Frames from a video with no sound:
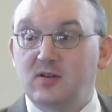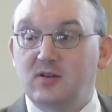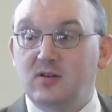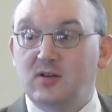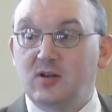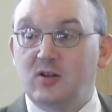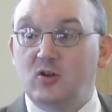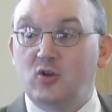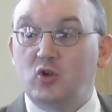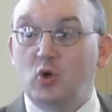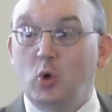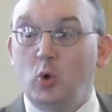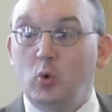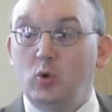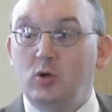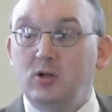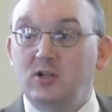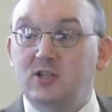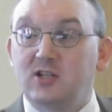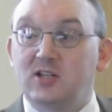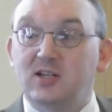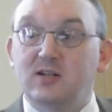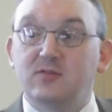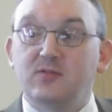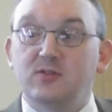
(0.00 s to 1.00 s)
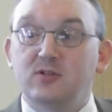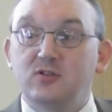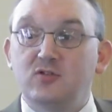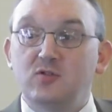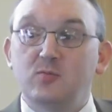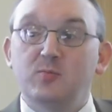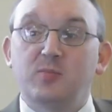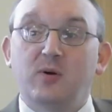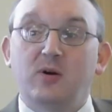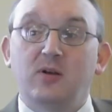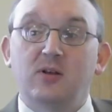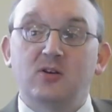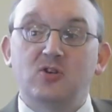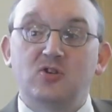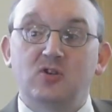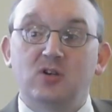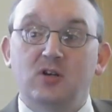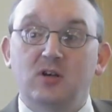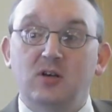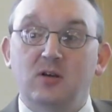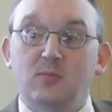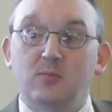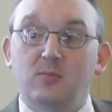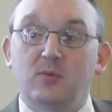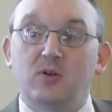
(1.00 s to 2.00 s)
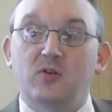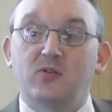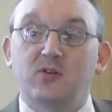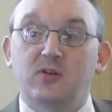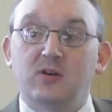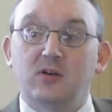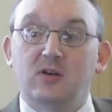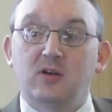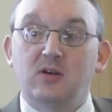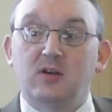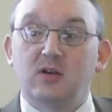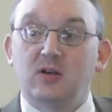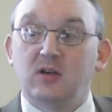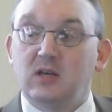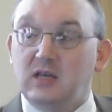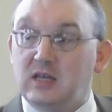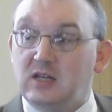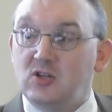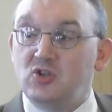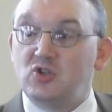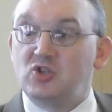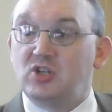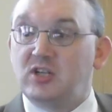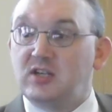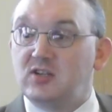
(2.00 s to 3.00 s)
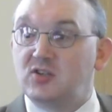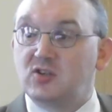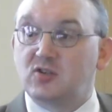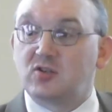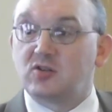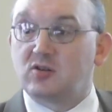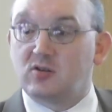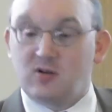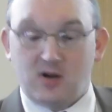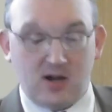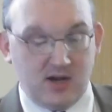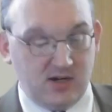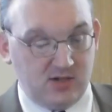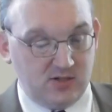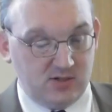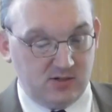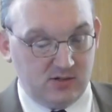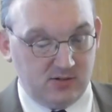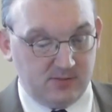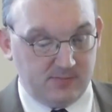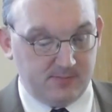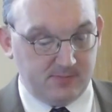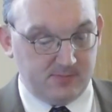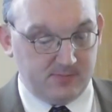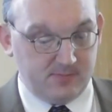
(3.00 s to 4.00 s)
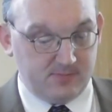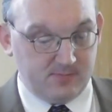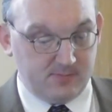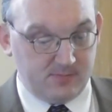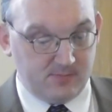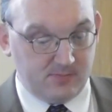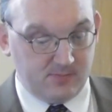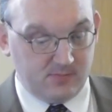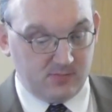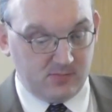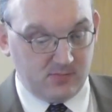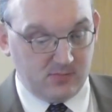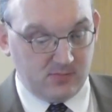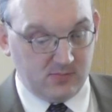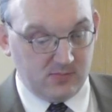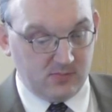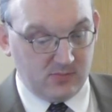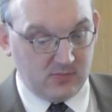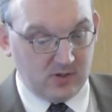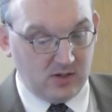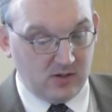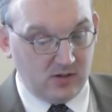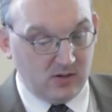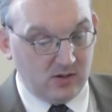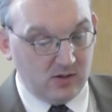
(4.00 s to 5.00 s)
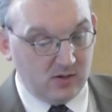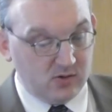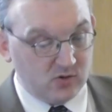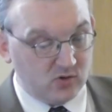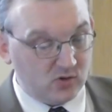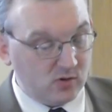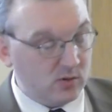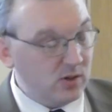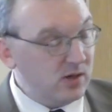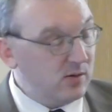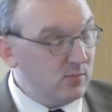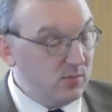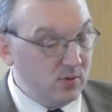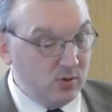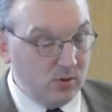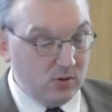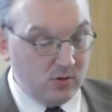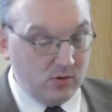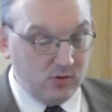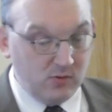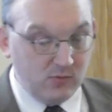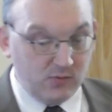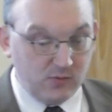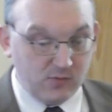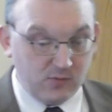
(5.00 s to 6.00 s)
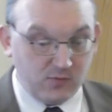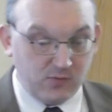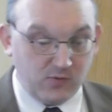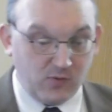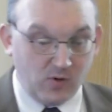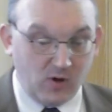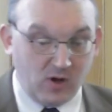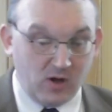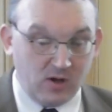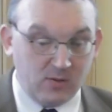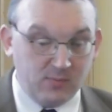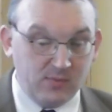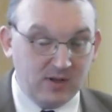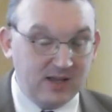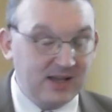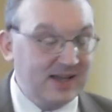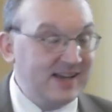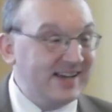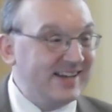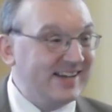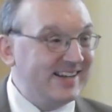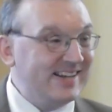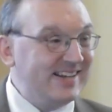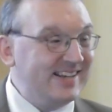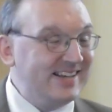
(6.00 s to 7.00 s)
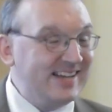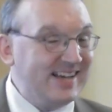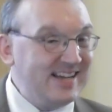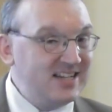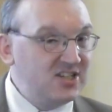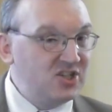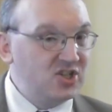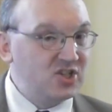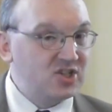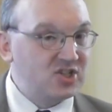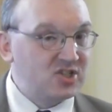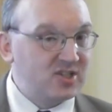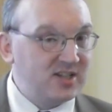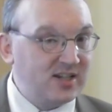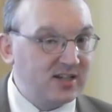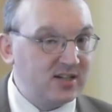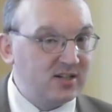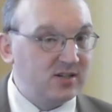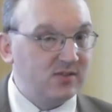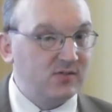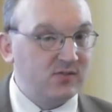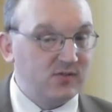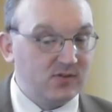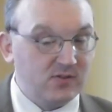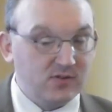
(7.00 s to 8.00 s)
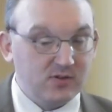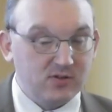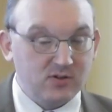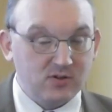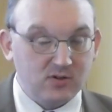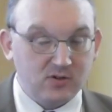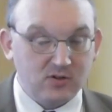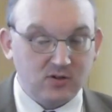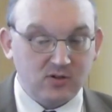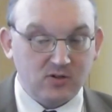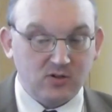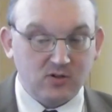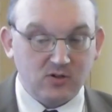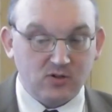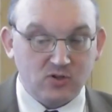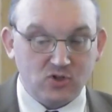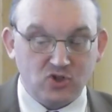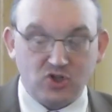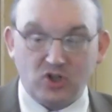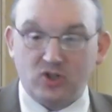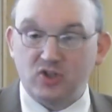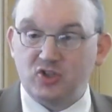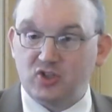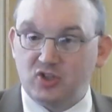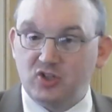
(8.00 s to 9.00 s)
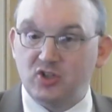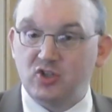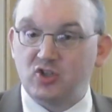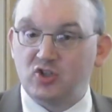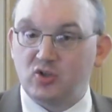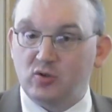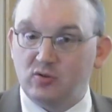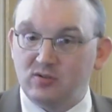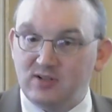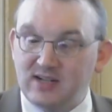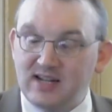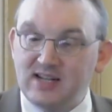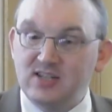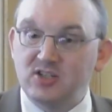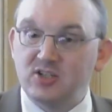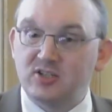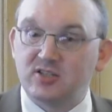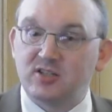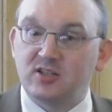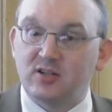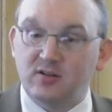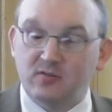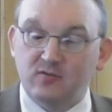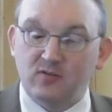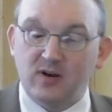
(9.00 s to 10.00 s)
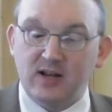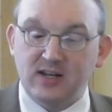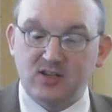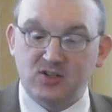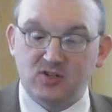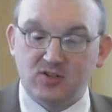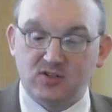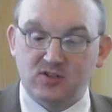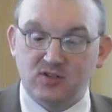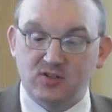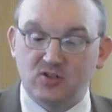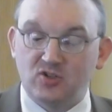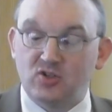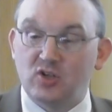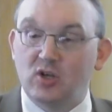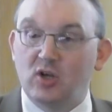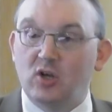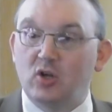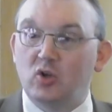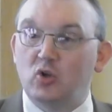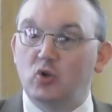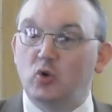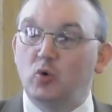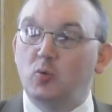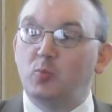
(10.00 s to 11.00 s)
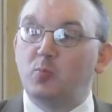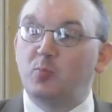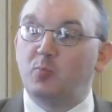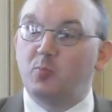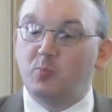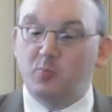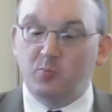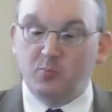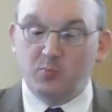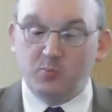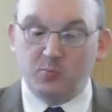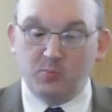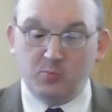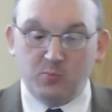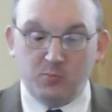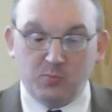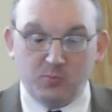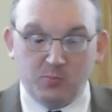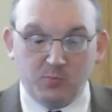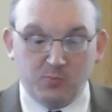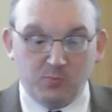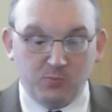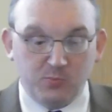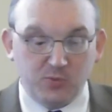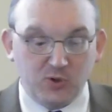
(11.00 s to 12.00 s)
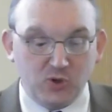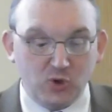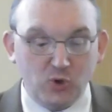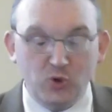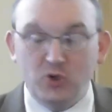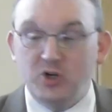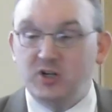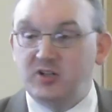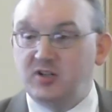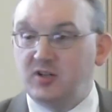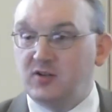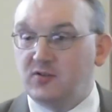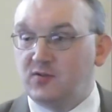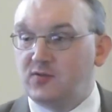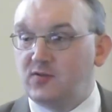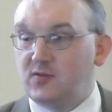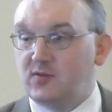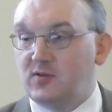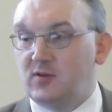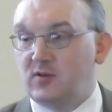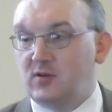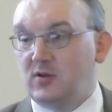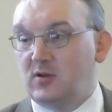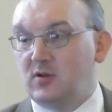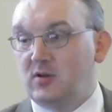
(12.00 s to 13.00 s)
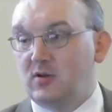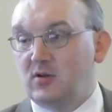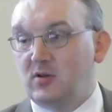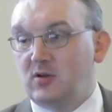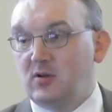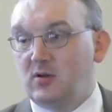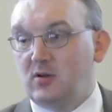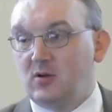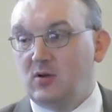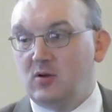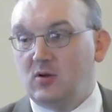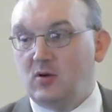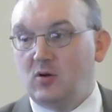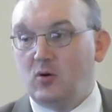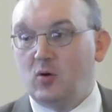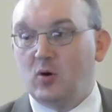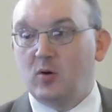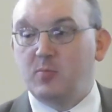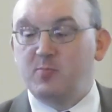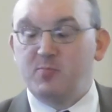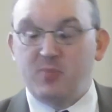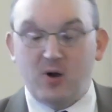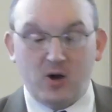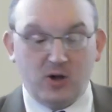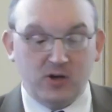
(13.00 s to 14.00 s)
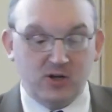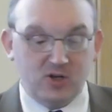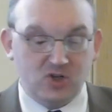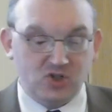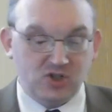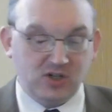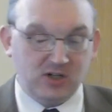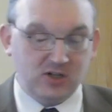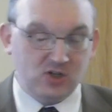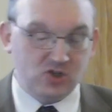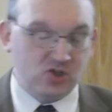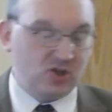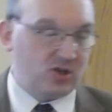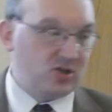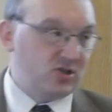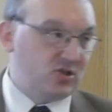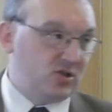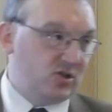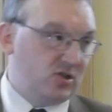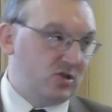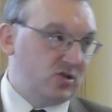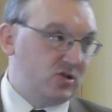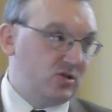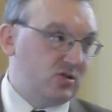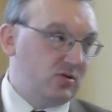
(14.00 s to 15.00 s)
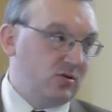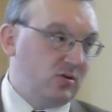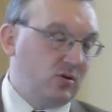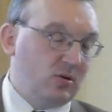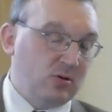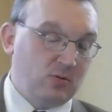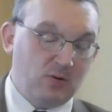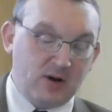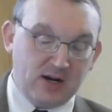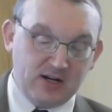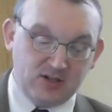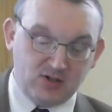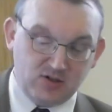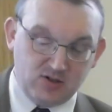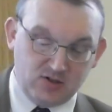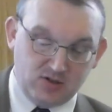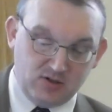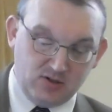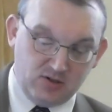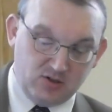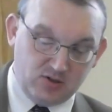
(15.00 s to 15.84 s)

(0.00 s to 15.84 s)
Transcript: and total deliverance and punishment in Jesus Christ. So we move from legislative justice or legislative righteousness to punitive or punishing justice or righteousness.